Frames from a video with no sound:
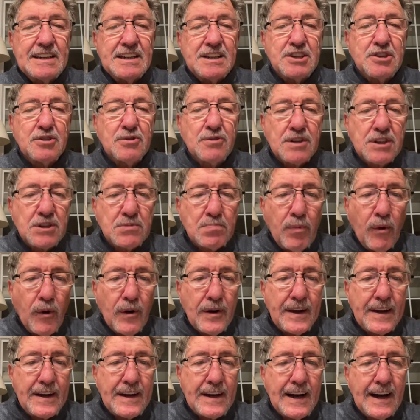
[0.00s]
to a
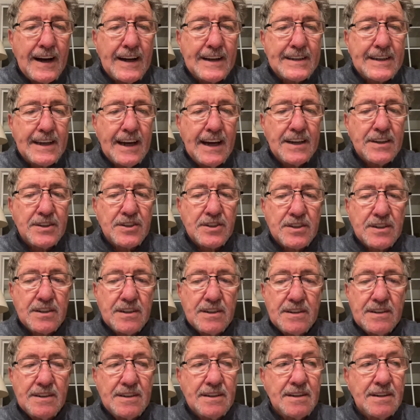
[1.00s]
sporting contest.
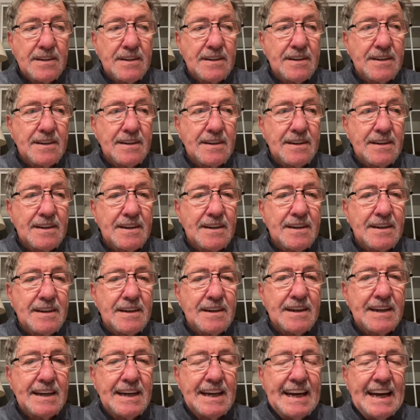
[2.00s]

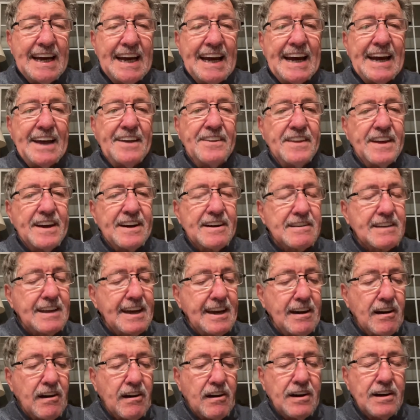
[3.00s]
And there
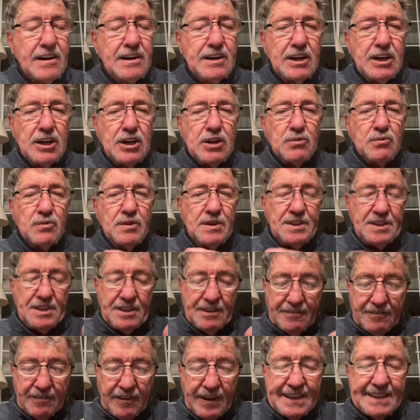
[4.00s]
they are with
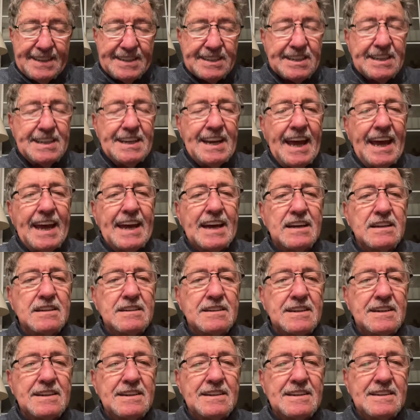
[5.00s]
device in
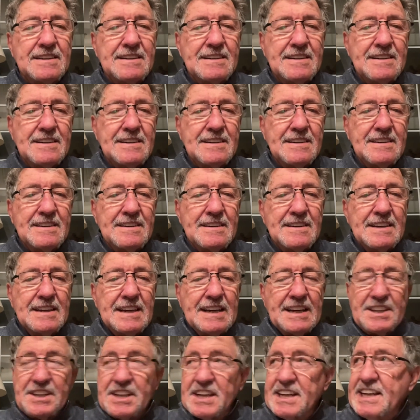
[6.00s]
hand,
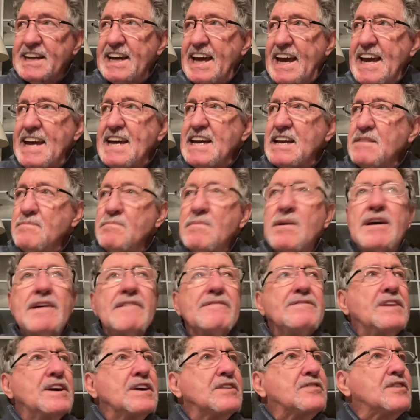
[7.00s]
the game
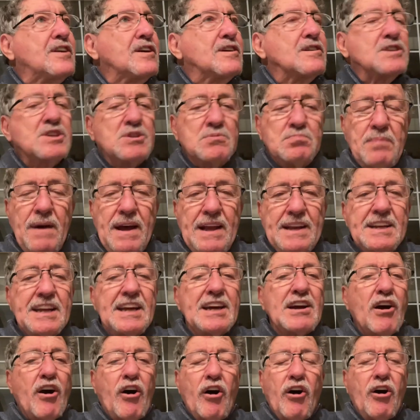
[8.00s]
that they're
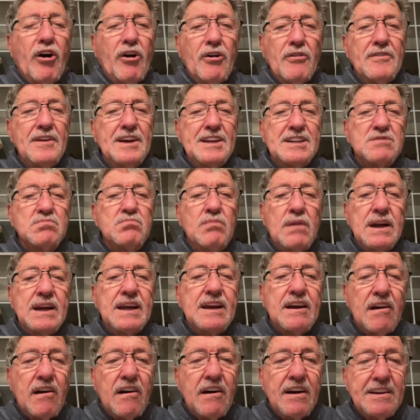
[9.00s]
spending all this
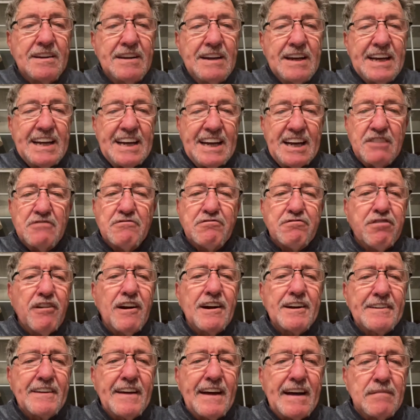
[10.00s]
money on in
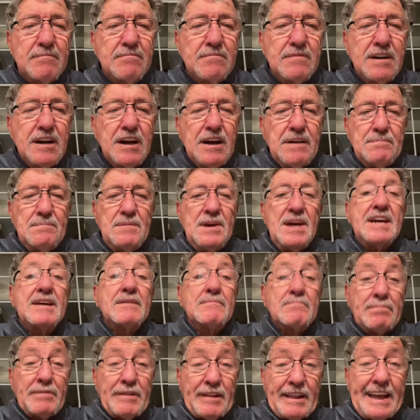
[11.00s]
front of them,
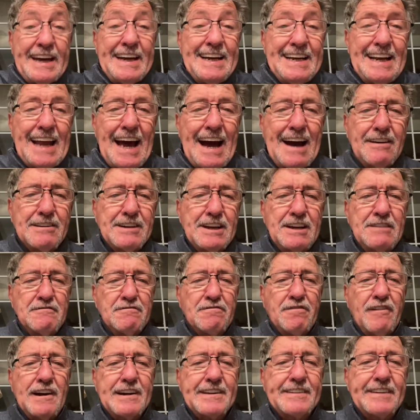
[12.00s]
being played out in
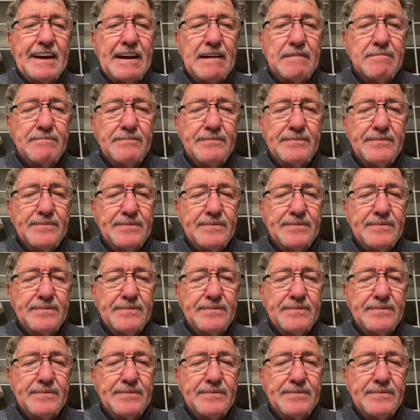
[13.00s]
front of them,